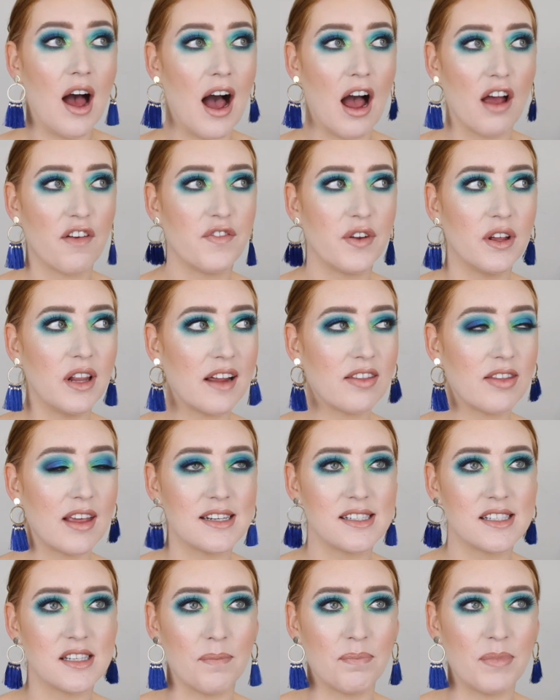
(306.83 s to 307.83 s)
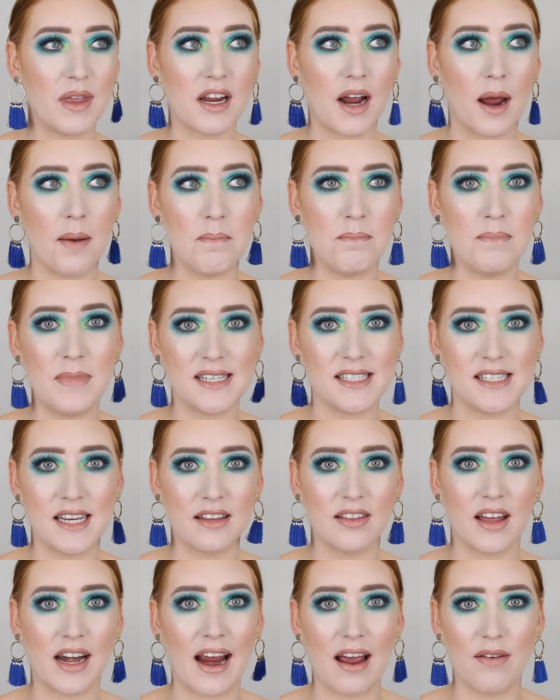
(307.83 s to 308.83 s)
I feel like there's something I'm
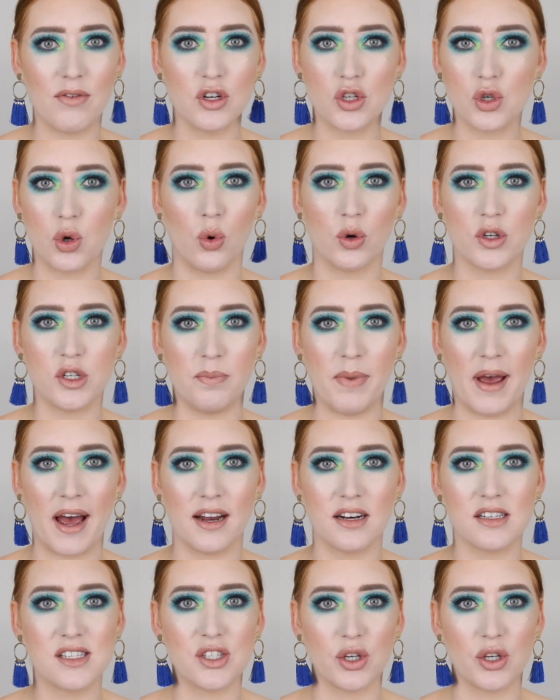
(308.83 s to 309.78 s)
missing that I haven't talked about,